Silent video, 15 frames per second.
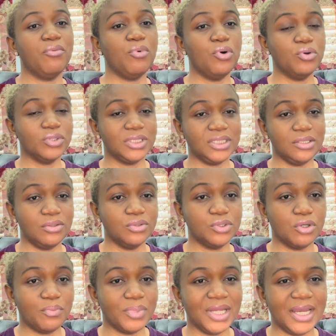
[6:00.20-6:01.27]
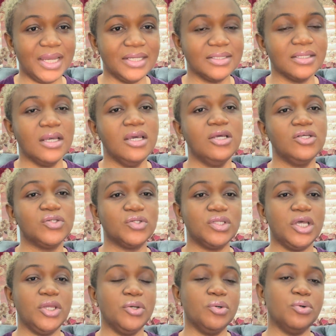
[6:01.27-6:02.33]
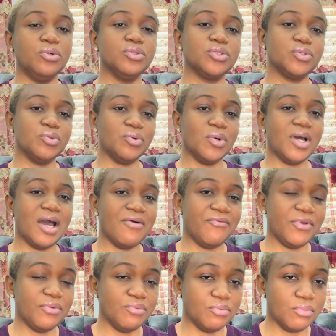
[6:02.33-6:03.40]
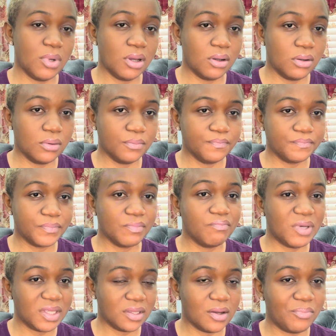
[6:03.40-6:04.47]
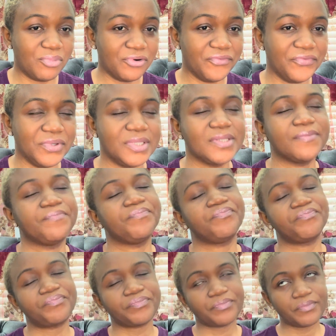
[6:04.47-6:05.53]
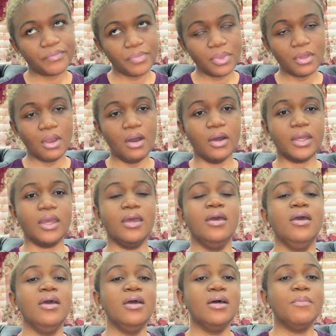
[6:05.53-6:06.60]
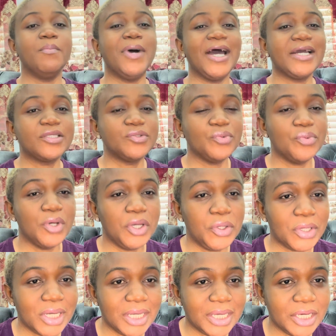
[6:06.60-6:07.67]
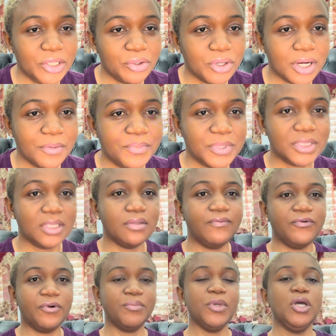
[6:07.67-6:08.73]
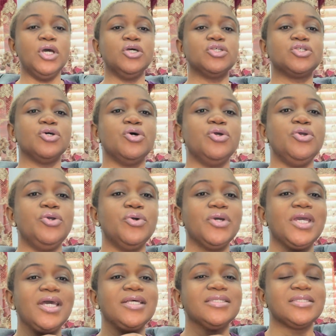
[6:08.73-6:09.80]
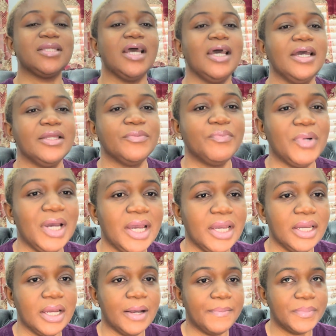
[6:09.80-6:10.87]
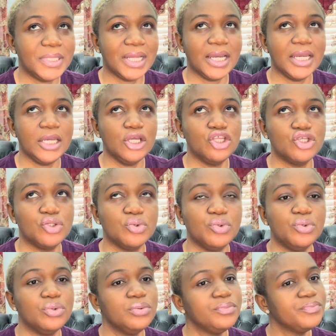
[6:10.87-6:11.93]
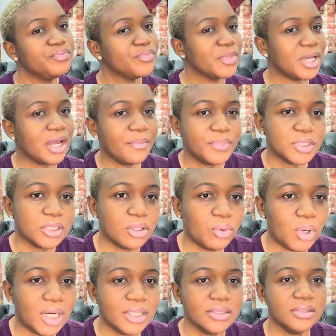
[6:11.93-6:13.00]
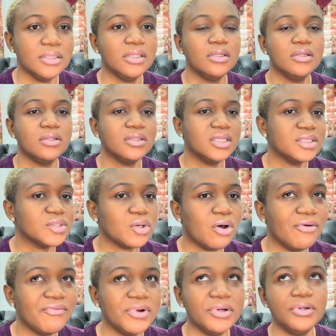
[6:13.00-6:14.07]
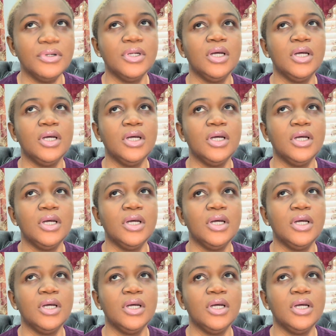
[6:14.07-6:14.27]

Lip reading: wholesale suppliers, so that you're also having better profits. Okay, back to where you can get your capital from. So you can start by applying to Capital One, Discover.